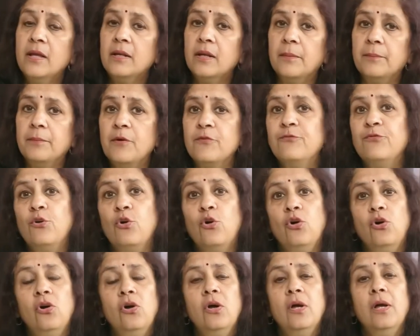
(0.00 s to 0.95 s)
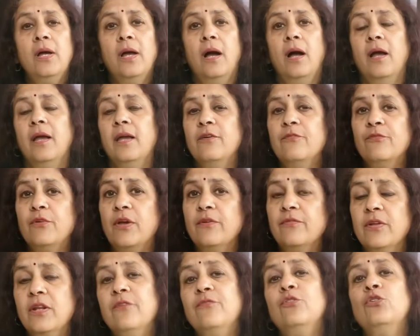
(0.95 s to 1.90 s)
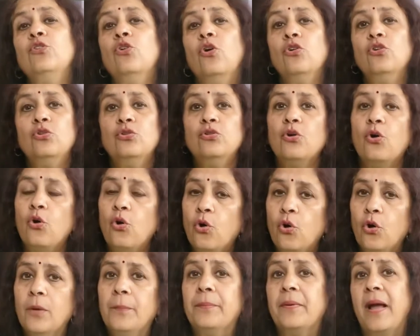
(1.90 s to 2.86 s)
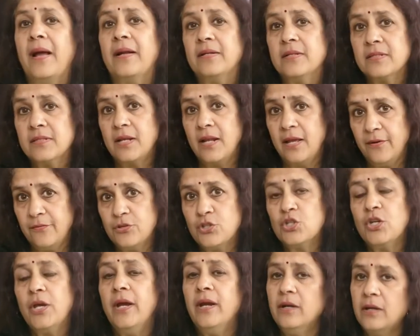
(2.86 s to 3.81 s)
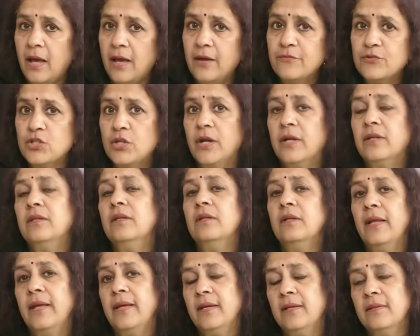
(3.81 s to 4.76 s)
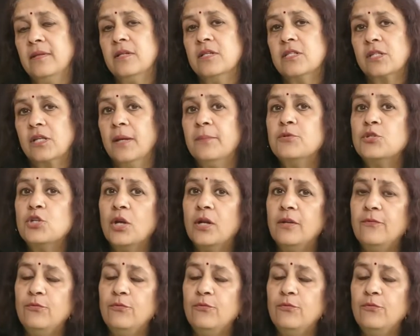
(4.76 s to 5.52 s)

Number four, even if you don't do the whole practice that I have shared the link in the description.